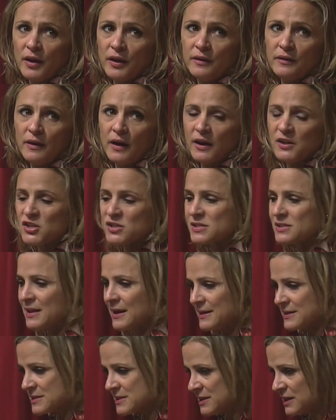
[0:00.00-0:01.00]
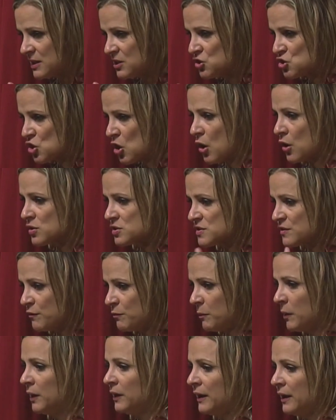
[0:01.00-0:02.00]
and I just like seeing jars of
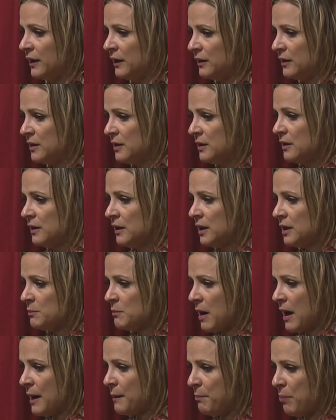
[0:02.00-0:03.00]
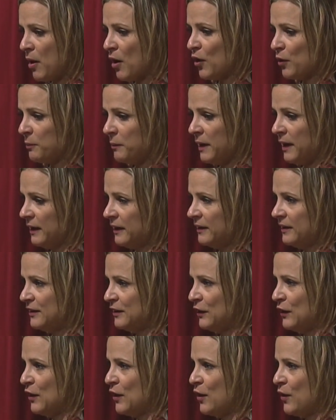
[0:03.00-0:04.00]
money in my apartment,
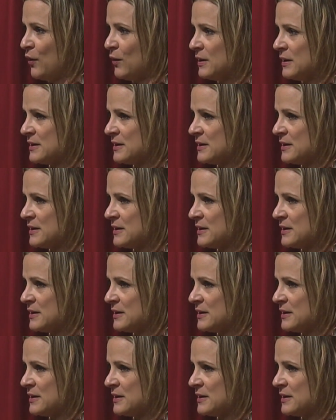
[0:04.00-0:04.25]
you know.